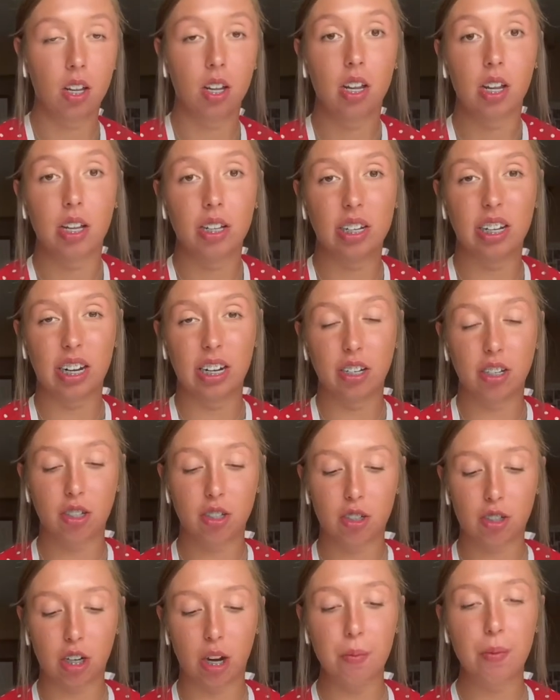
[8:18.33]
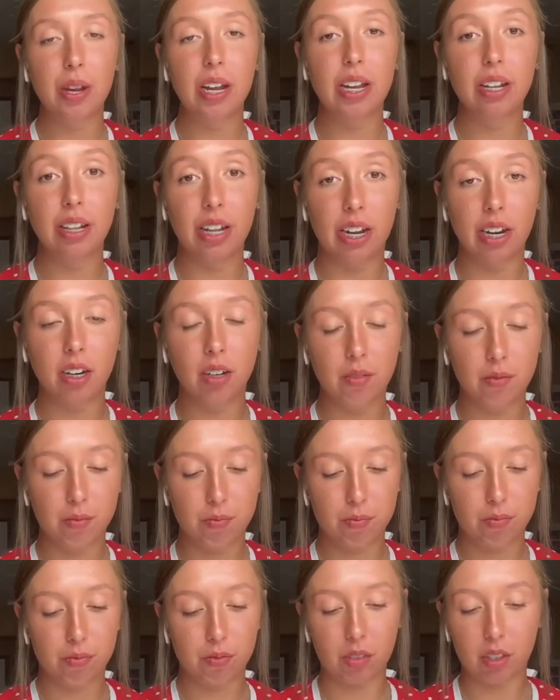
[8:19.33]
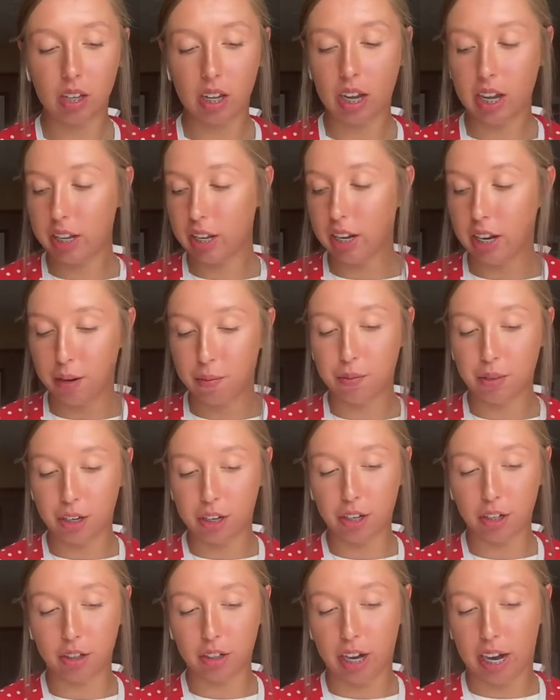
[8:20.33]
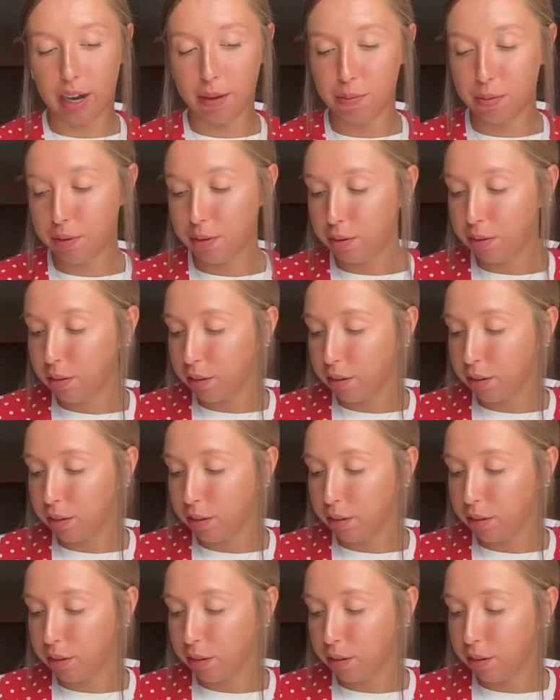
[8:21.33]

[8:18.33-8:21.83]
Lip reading: And I just scrub it in there. And then I'm going to grab